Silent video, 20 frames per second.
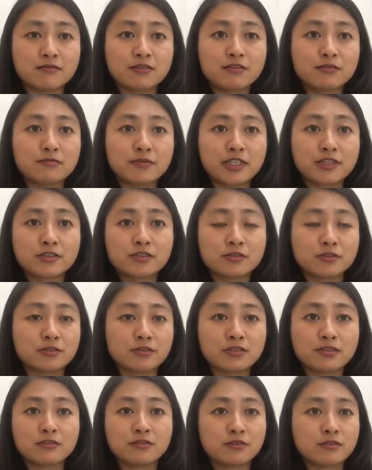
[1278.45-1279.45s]
to make
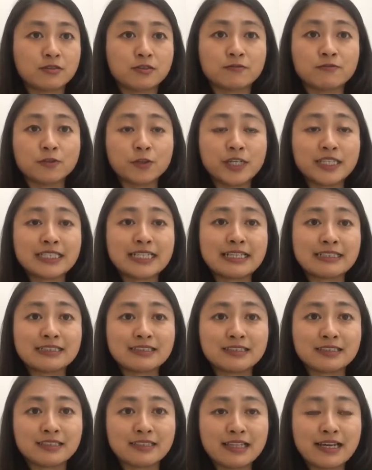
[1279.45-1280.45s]
sure to avoid any
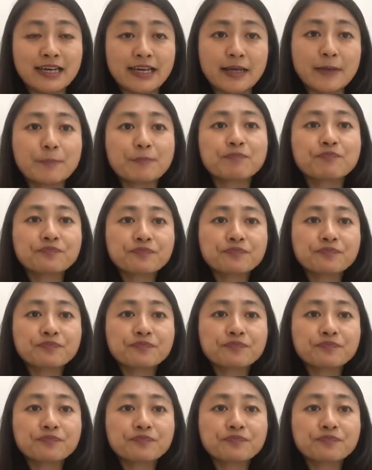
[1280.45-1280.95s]
delay.